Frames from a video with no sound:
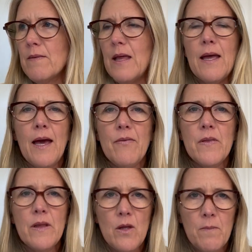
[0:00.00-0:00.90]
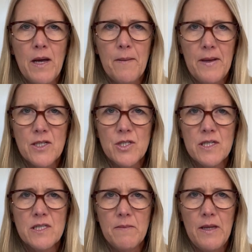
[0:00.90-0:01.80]
heaven that you might imagine
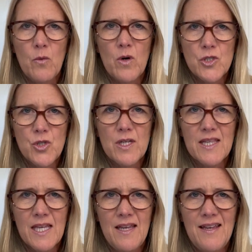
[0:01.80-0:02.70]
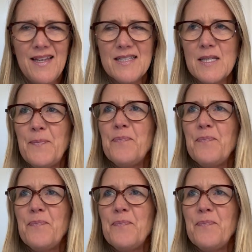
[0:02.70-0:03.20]
it to be once you get the keys.